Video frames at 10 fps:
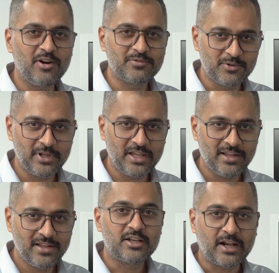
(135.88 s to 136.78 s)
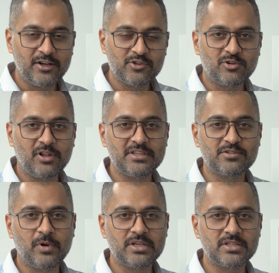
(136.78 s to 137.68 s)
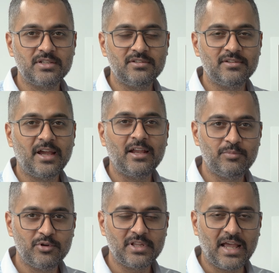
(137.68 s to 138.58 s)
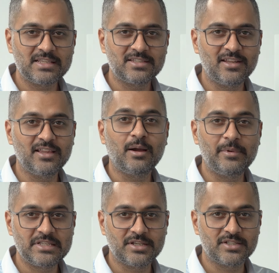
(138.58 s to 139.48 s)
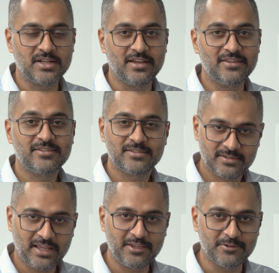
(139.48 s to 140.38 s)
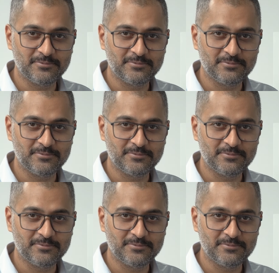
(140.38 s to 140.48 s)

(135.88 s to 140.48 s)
of today. Try to solve this question and put the answer in the comment section guys. Thank